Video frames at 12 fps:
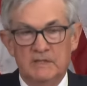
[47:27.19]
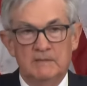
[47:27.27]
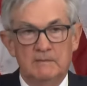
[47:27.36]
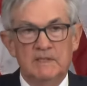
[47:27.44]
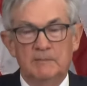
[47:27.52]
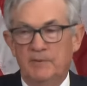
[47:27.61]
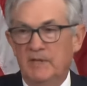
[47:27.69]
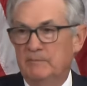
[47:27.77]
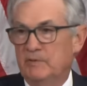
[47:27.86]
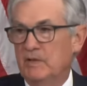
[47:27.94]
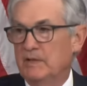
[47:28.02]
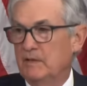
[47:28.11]
in the
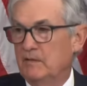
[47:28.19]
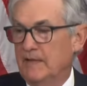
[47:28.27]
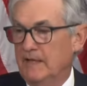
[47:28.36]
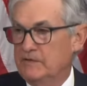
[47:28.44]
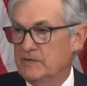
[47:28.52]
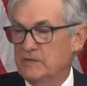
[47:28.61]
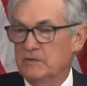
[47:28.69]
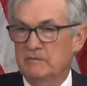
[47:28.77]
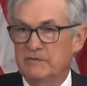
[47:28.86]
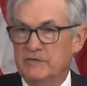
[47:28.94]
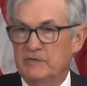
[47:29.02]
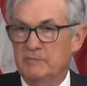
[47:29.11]
pipeline on housing
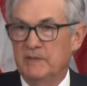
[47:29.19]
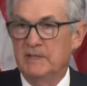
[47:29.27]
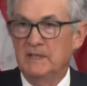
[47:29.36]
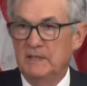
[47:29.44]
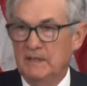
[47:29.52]
services, but